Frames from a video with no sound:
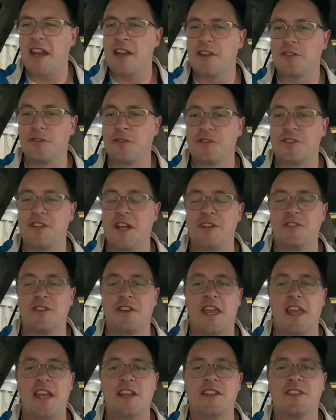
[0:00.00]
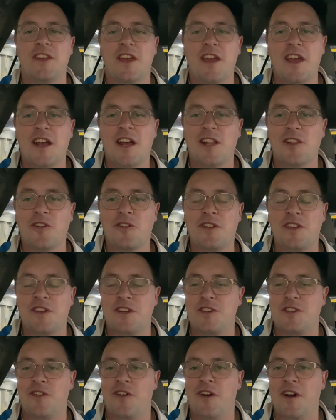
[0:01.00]
it sort of sounds like he's looking to
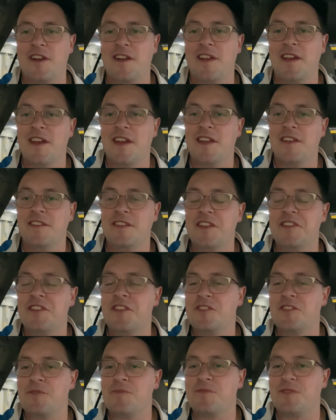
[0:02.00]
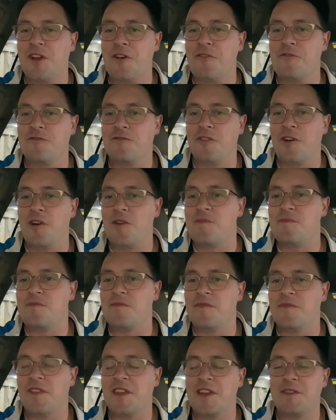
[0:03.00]
try and distance himself from
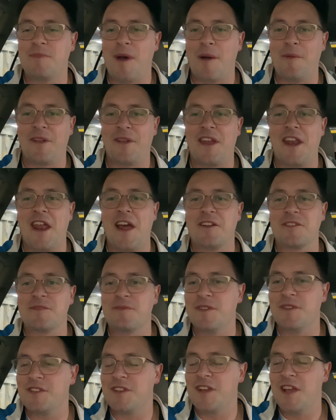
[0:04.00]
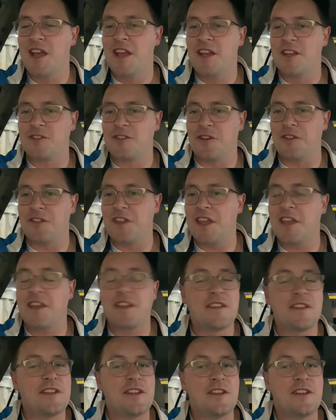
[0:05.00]
these public announcements. So I think,